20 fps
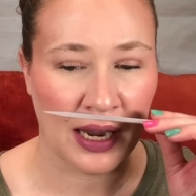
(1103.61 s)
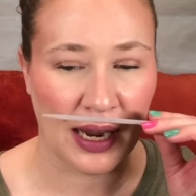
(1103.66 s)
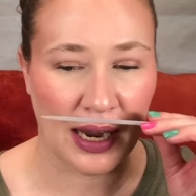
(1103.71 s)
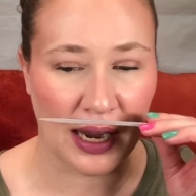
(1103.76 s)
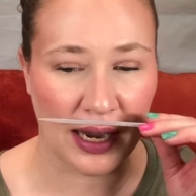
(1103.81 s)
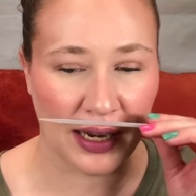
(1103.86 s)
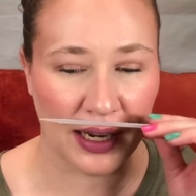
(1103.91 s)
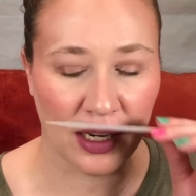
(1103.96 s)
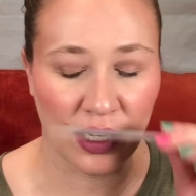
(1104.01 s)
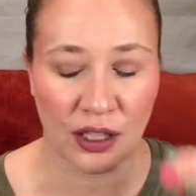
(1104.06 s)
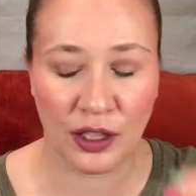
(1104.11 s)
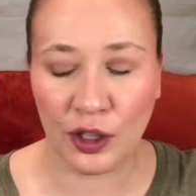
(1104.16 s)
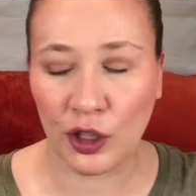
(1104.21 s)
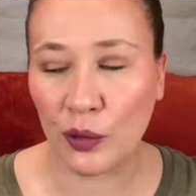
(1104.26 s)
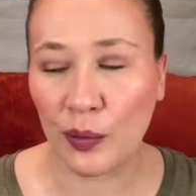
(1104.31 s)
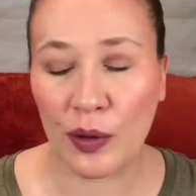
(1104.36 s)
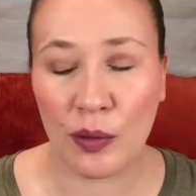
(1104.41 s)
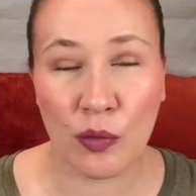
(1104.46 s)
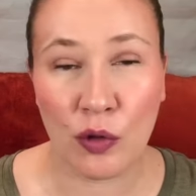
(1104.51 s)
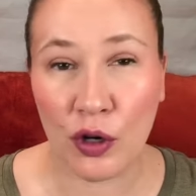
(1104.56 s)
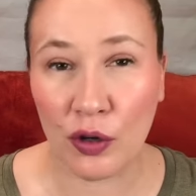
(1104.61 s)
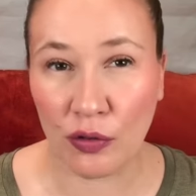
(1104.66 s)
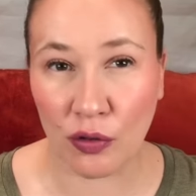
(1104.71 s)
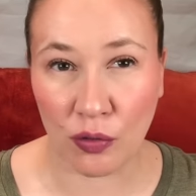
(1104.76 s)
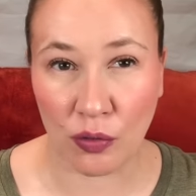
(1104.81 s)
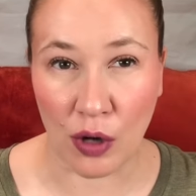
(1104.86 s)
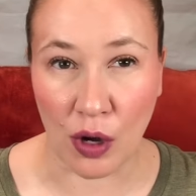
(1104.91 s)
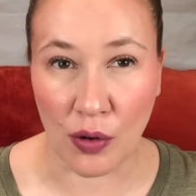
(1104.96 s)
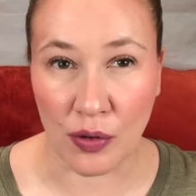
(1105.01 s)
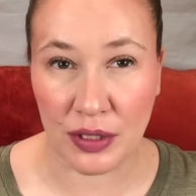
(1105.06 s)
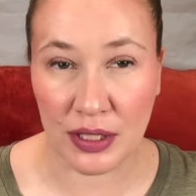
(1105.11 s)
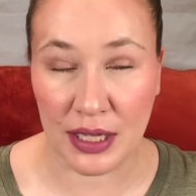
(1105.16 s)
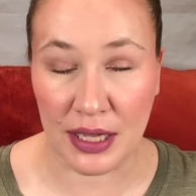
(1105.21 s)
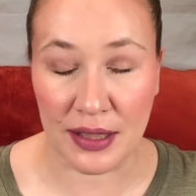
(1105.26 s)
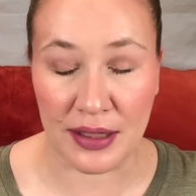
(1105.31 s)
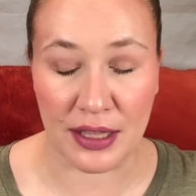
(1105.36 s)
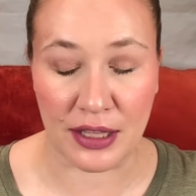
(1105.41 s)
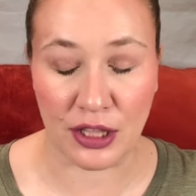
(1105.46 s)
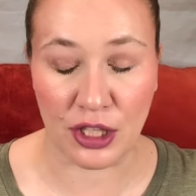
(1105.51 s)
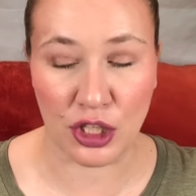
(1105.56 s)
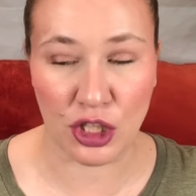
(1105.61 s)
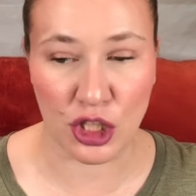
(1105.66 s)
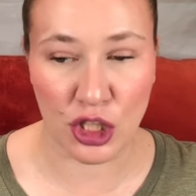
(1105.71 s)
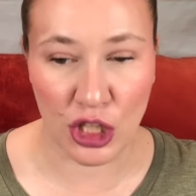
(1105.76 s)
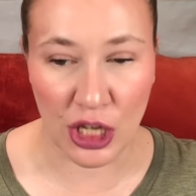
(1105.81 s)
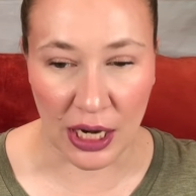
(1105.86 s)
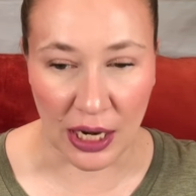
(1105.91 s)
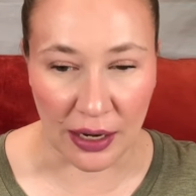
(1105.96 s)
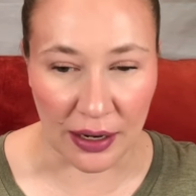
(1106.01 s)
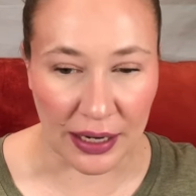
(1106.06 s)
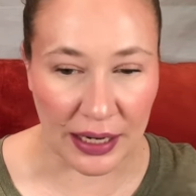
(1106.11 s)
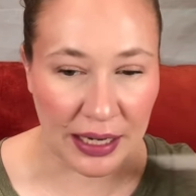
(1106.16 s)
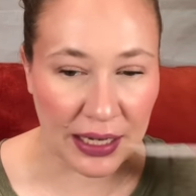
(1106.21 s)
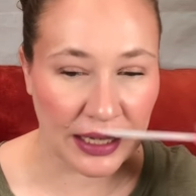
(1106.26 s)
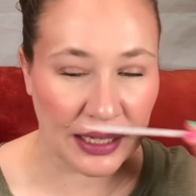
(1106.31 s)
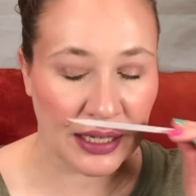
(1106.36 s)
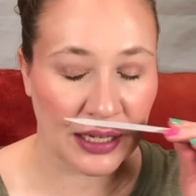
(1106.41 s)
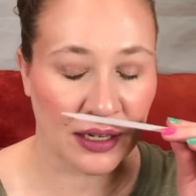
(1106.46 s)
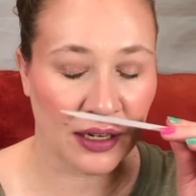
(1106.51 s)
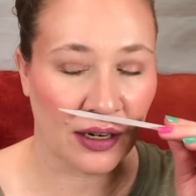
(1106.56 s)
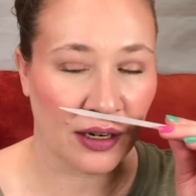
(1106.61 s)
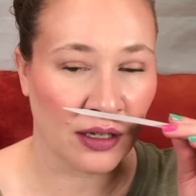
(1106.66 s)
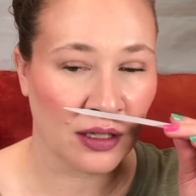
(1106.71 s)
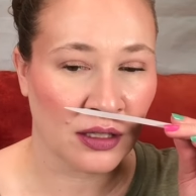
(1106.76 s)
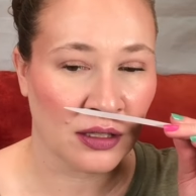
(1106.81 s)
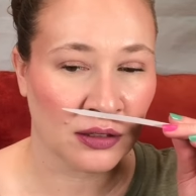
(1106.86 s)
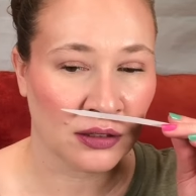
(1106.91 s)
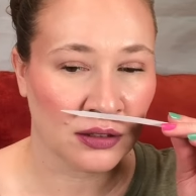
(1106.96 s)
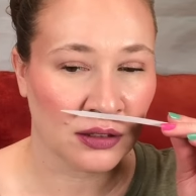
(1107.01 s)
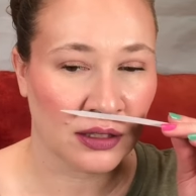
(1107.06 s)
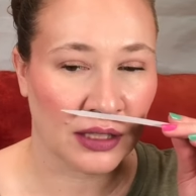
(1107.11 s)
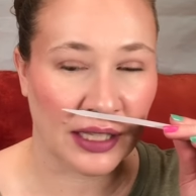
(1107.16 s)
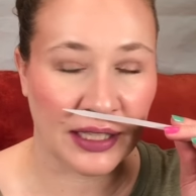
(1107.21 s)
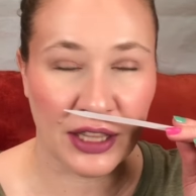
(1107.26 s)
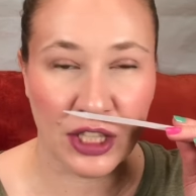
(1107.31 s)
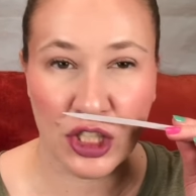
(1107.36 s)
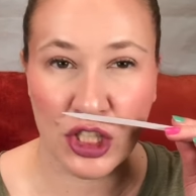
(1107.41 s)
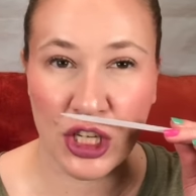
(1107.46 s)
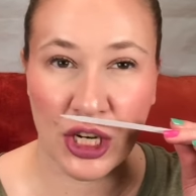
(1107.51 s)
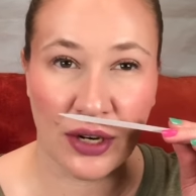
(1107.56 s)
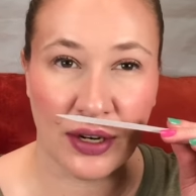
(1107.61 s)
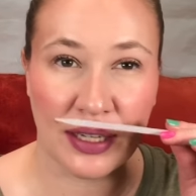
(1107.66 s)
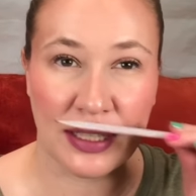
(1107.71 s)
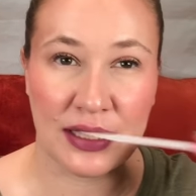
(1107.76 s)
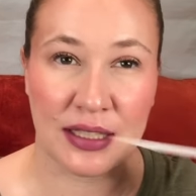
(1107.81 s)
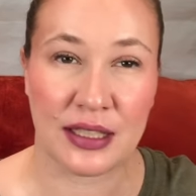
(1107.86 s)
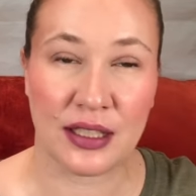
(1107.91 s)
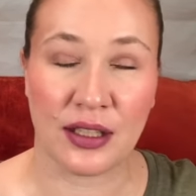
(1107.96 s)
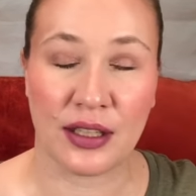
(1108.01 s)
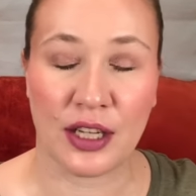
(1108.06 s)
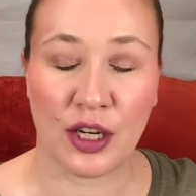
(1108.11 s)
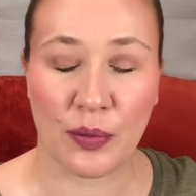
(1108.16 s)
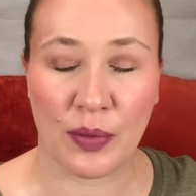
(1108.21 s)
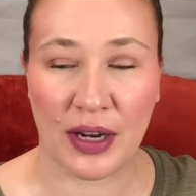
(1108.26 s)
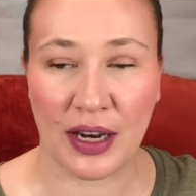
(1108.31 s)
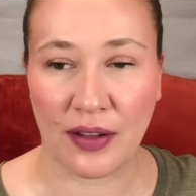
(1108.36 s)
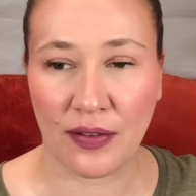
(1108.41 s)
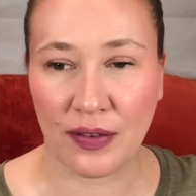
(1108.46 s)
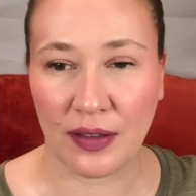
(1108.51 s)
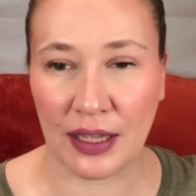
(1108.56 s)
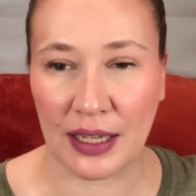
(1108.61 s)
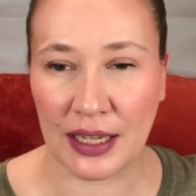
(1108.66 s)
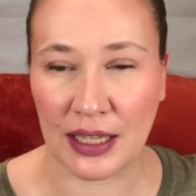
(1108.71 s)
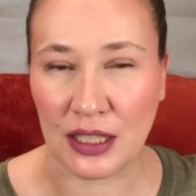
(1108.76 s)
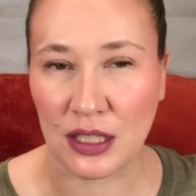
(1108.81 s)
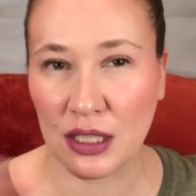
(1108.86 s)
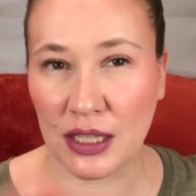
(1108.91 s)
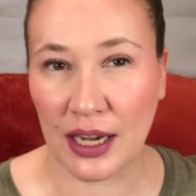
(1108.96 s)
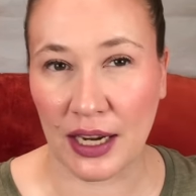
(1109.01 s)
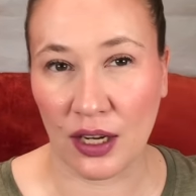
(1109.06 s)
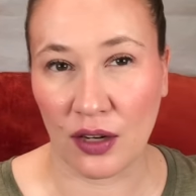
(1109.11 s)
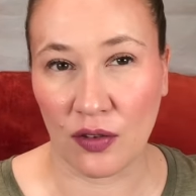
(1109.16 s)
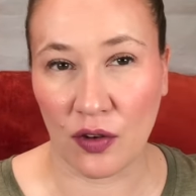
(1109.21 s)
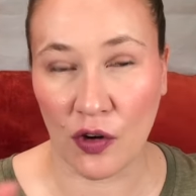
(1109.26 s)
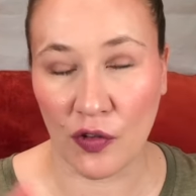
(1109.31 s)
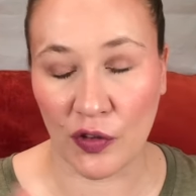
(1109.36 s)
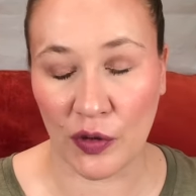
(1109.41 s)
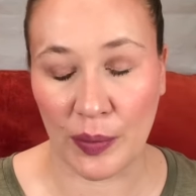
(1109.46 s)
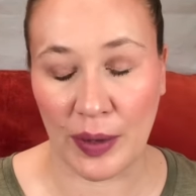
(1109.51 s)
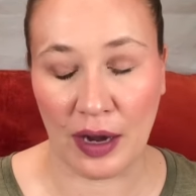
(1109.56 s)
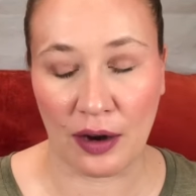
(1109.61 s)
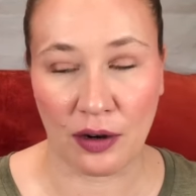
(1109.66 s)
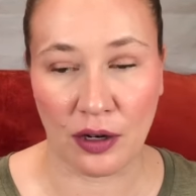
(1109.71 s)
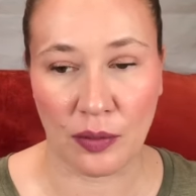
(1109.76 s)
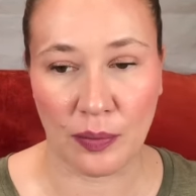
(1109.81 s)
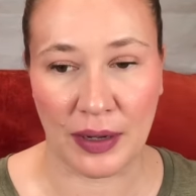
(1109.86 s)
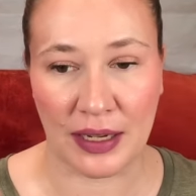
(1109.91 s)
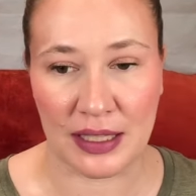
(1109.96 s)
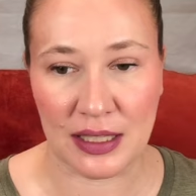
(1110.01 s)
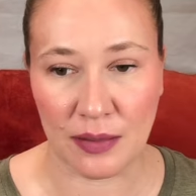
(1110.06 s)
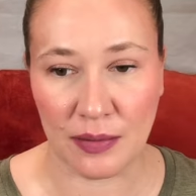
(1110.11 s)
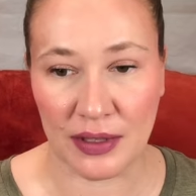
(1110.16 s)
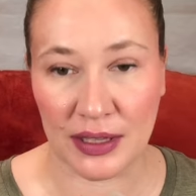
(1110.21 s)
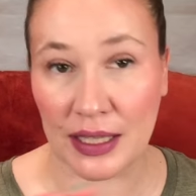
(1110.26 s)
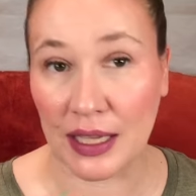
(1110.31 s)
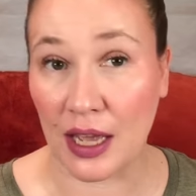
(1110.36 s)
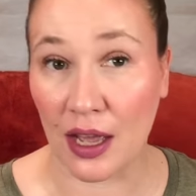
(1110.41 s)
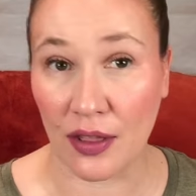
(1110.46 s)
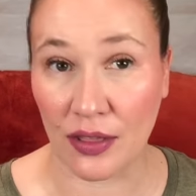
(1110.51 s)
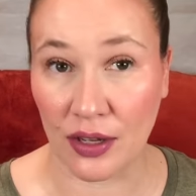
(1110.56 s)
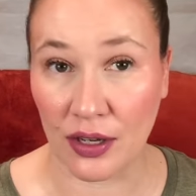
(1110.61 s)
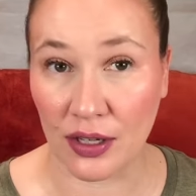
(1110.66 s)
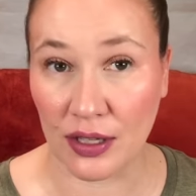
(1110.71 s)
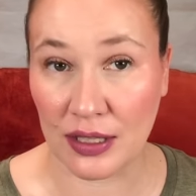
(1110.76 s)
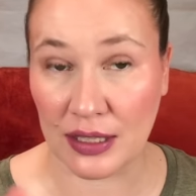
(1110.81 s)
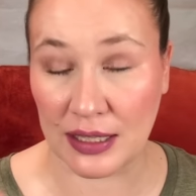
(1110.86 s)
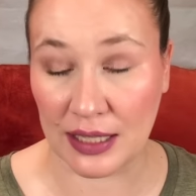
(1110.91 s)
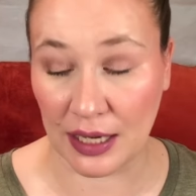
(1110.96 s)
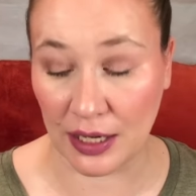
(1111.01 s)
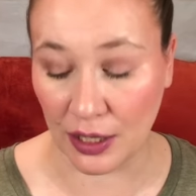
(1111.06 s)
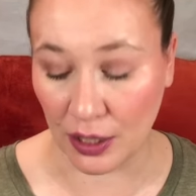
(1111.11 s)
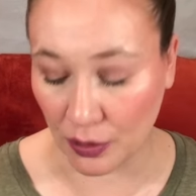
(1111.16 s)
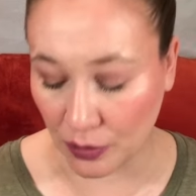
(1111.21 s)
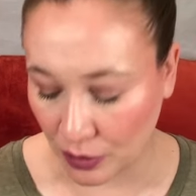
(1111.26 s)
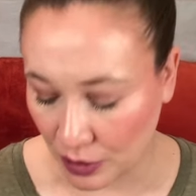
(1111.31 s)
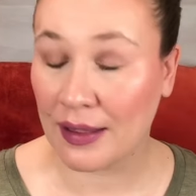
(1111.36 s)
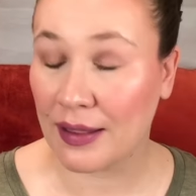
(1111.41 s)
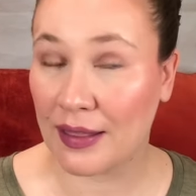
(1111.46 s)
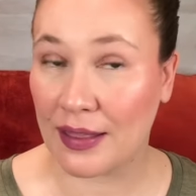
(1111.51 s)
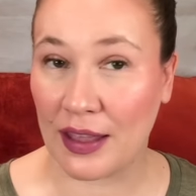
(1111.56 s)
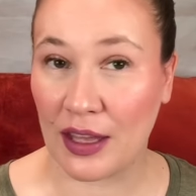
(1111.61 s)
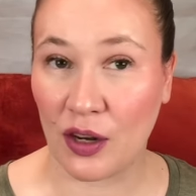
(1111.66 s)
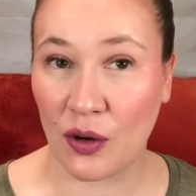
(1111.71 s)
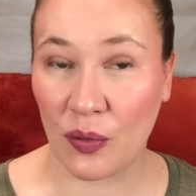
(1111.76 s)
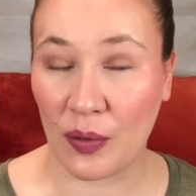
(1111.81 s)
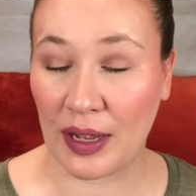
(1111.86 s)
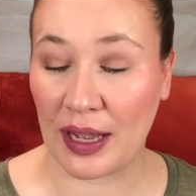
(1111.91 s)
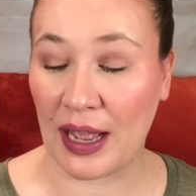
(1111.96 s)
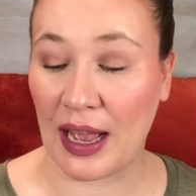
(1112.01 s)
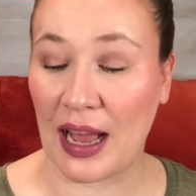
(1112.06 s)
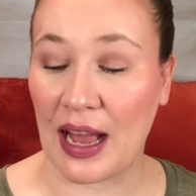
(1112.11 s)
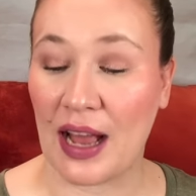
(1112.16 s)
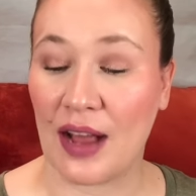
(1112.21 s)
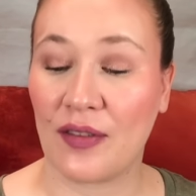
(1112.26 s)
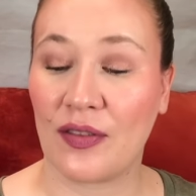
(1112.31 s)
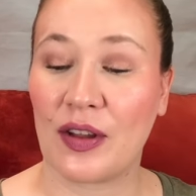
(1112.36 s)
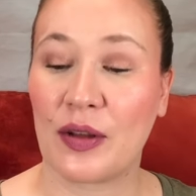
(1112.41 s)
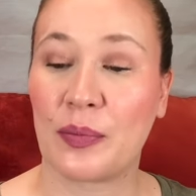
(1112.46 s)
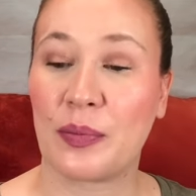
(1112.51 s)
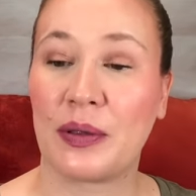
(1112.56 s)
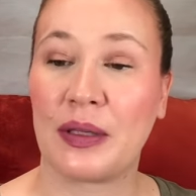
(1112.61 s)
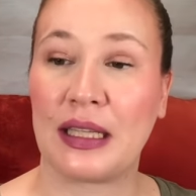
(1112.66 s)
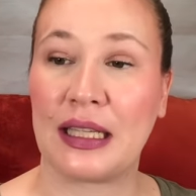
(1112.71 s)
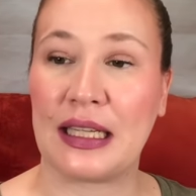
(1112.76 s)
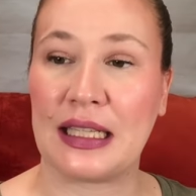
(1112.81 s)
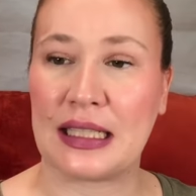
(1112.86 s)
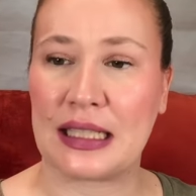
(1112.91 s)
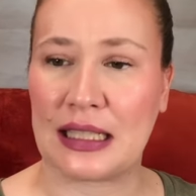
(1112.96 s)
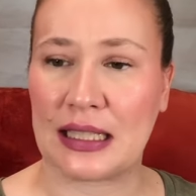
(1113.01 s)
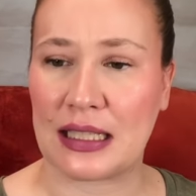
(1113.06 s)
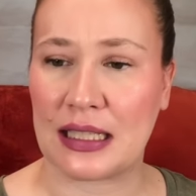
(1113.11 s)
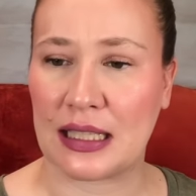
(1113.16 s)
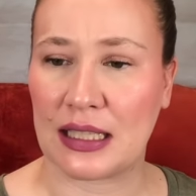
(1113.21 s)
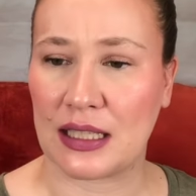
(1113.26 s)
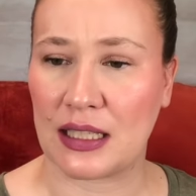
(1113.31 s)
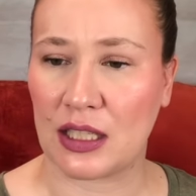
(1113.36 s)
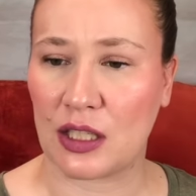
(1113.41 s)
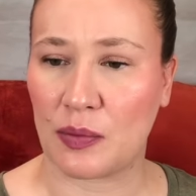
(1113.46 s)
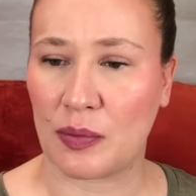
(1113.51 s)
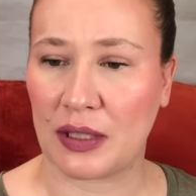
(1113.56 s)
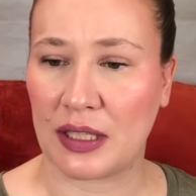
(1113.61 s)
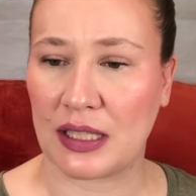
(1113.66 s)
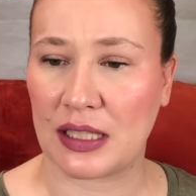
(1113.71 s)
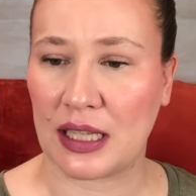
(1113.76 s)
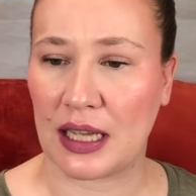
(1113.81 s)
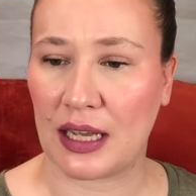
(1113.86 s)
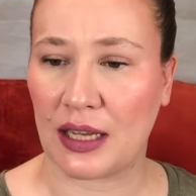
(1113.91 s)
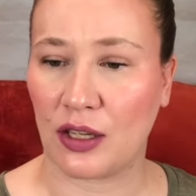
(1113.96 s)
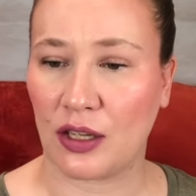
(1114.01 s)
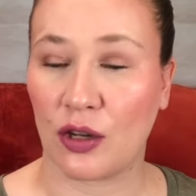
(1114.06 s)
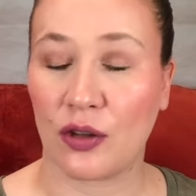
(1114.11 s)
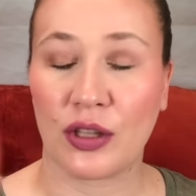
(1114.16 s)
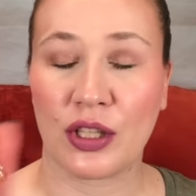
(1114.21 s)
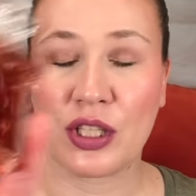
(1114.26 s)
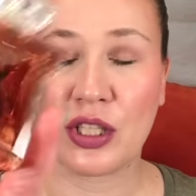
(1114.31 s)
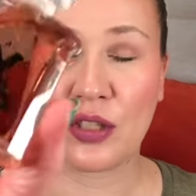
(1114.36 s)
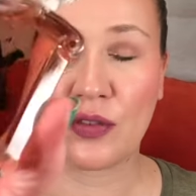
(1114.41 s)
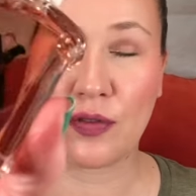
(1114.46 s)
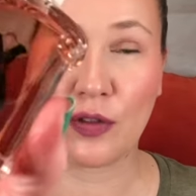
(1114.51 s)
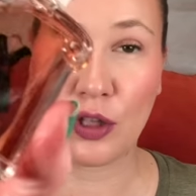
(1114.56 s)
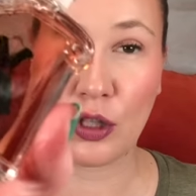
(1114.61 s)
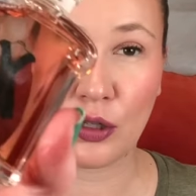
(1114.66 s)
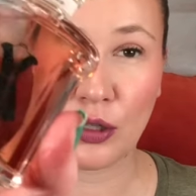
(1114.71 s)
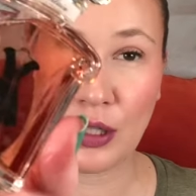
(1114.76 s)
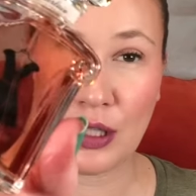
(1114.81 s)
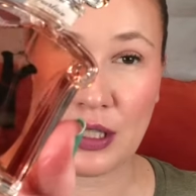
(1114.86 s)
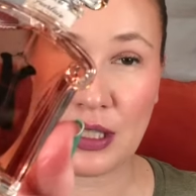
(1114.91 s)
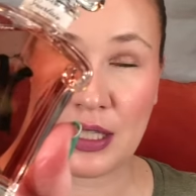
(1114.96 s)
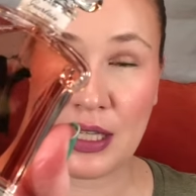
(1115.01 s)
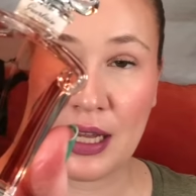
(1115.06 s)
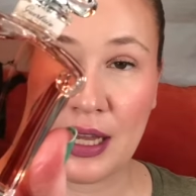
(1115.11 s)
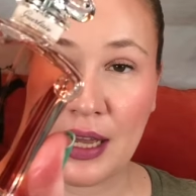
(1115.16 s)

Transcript: I get a little bit more of the rose than the cherry in here. Like the cherry is still there, but I feel like it's kind of overpowered by some of the other set notes. Then we have, please, is this Plissé? No, this is velours.